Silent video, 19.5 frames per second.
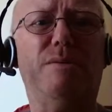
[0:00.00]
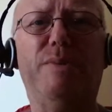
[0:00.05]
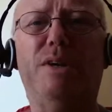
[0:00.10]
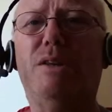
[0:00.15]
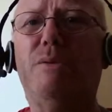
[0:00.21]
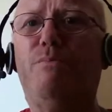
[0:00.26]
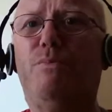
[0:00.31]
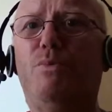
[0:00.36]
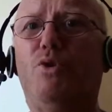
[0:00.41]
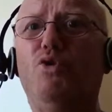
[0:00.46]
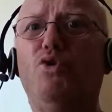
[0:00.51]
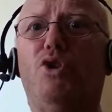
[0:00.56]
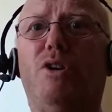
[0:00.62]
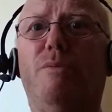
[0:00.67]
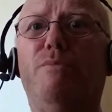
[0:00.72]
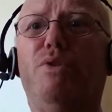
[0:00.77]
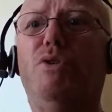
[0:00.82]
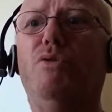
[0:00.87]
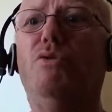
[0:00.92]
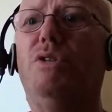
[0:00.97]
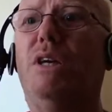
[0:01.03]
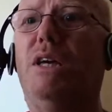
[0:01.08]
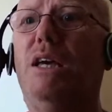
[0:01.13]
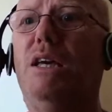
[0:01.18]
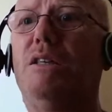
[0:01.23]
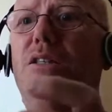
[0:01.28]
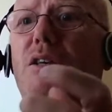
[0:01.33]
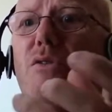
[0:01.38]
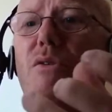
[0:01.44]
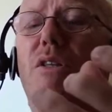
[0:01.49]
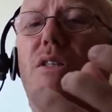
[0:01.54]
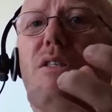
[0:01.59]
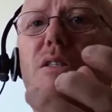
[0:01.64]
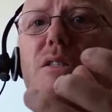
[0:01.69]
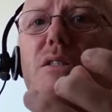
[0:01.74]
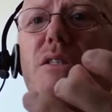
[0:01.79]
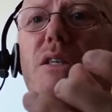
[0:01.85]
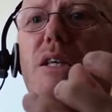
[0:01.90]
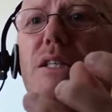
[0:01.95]
I'm on a good computer here, so
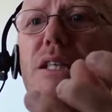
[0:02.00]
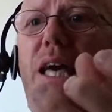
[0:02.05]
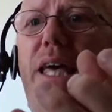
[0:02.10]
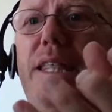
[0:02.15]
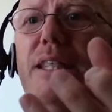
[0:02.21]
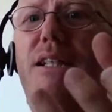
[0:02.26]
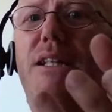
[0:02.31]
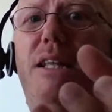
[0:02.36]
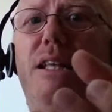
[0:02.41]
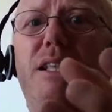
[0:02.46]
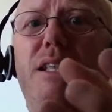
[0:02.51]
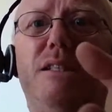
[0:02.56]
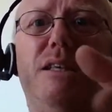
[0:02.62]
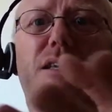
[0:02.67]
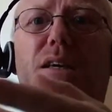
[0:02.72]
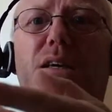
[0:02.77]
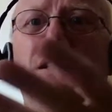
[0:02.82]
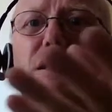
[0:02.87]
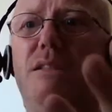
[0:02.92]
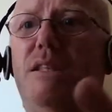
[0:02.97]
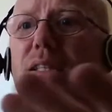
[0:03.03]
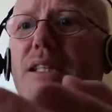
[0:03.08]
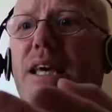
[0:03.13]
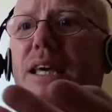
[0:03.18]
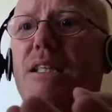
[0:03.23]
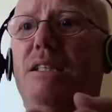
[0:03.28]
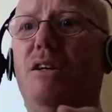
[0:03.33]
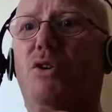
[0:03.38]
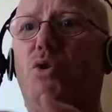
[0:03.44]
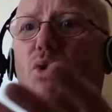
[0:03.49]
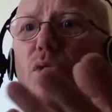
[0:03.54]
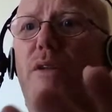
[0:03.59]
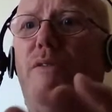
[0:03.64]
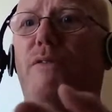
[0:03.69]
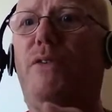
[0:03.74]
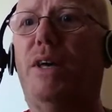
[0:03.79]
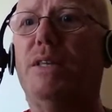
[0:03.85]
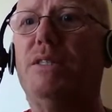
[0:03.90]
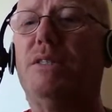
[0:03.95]
it's handling the data
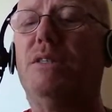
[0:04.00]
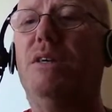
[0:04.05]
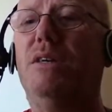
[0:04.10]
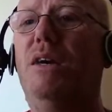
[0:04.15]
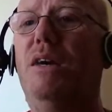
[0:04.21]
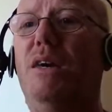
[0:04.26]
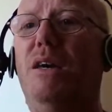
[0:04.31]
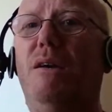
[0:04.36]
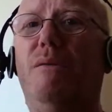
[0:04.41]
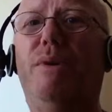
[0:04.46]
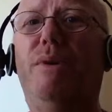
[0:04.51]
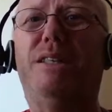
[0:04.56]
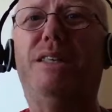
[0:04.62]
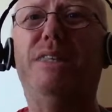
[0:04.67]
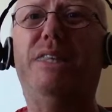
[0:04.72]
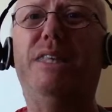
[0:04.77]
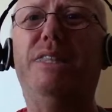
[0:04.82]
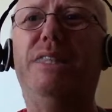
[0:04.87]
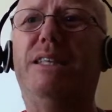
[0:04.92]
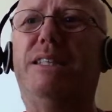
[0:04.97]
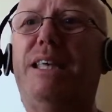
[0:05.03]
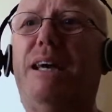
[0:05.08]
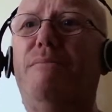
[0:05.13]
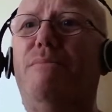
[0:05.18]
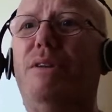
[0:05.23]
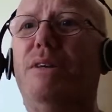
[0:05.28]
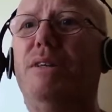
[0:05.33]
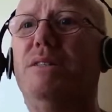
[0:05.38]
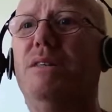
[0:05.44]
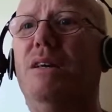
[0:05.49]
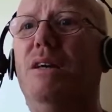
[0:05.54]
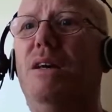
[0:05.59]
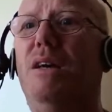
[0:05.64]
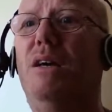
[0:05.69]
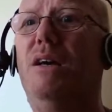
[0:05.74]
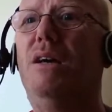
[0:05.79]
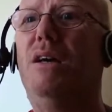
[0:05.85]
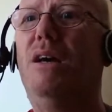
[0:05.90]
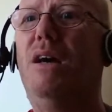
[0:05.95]
quite fast, better than the tablet.
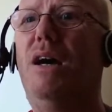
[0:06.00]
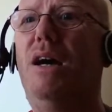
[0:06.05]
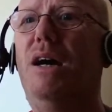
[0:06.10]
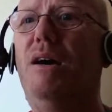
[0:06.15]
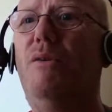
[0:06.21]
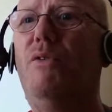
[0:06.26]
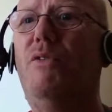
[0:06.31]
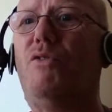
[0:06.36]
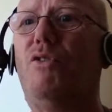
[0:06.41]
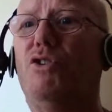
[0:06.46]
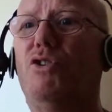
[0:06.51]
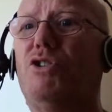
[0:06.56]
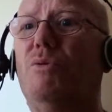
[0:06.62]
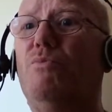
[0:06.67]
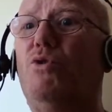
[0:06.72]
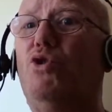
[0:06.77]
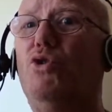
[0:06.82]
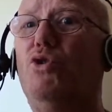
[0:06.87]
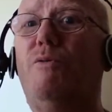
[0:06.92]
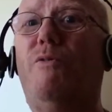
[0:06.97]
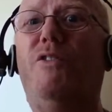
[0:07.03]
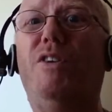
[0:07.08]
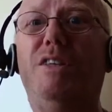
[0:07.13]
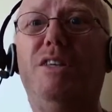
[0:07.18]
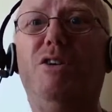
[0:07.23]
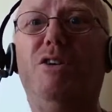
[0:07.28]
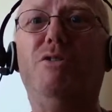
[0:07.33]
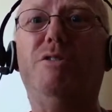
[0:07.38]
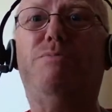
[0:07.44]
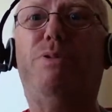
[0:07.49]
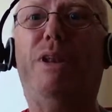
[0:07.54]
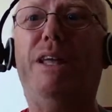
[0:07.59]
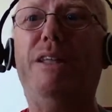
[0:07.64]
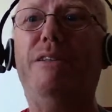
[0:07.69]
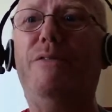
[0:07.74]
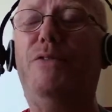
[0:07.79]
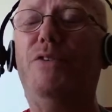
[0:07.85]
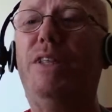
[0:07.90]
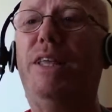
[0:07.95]
We've got some good videos
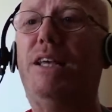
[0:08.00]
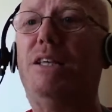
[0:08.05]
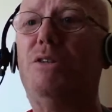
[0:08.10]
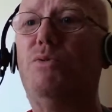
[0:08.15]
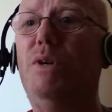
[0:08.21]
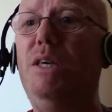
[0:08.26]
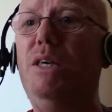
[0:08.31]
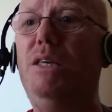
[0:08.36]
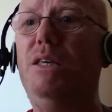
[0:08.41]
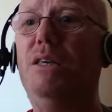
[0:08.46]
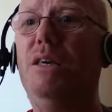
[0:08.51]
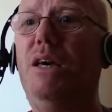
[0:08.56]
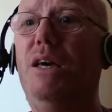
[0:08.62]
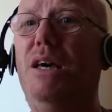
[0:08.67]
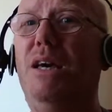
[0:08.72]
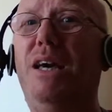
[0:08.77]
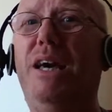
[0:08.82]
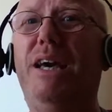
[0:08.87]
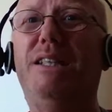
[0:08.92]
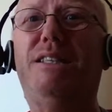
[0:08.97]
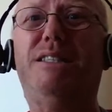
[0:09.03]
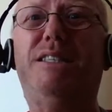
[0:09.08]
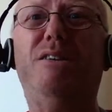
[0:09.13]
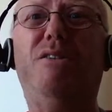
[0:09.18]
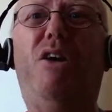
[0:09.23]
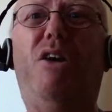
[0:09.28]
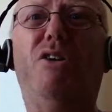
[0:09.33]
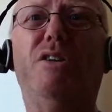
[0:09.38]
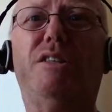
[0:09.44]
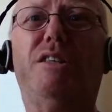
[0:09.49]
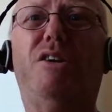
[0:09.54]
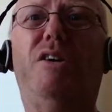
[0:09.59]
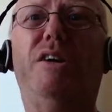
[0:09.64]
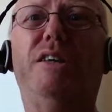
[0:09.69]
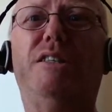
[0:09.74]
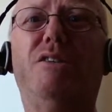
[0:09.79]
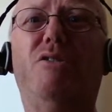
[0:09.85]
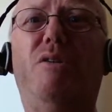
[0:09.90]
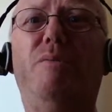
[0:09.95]
planned for next week. It's still hot,
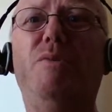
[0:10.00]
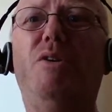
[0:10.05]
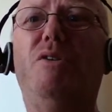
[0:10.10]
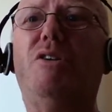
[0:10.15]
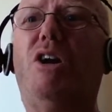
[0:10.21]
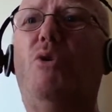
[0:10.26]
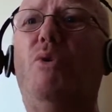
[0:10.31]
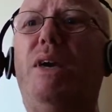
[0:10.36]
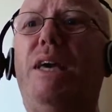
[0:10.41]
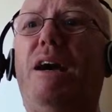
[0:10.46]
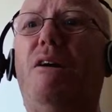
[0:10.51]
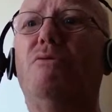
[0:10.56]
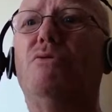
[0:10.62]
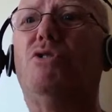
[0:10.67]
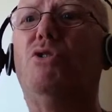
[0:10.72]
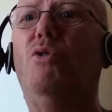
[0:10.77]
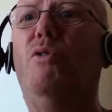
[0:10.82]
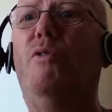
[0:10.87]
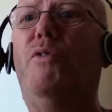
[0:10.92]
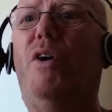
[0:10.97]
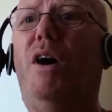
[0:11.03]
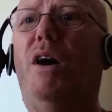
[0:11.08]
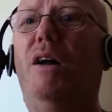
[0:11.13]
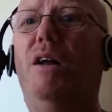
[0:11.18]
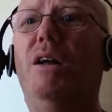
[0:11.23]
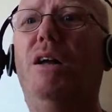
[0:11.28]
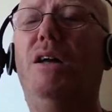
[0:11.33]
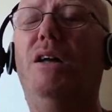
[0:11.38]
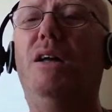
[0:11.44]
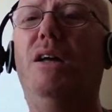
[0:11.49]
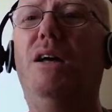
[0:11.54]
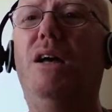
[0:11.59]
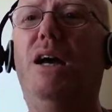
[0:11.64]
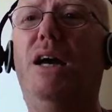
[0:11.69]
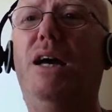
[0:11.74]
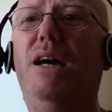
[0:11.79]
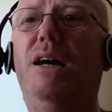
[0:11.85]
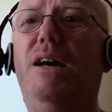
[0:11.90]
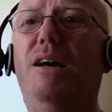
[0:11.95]
guys, so I'm not going out too far.
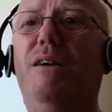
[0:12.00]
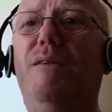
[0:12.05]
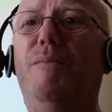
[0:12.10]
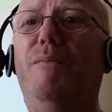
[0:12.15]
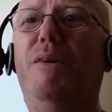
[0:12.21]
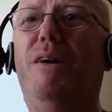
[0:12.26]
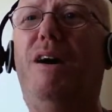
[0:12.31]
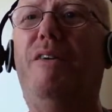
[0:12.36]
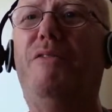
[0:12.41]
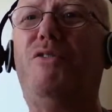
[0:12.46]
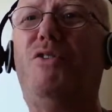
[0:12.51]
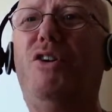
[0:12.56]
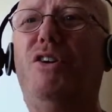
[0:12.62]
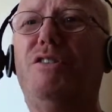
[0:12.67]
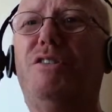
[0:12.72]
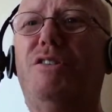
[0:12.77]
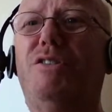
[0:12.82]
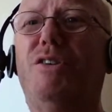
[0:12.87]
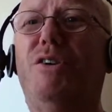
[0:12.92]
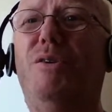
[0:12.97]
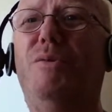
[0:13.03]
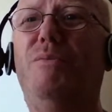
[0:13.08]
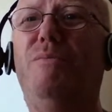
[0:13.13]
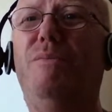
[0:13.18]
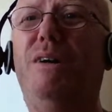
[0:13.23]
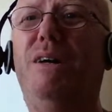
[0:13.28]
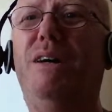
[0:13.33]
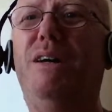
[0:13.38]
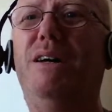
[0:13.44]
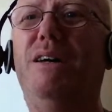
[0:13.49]
I've got some.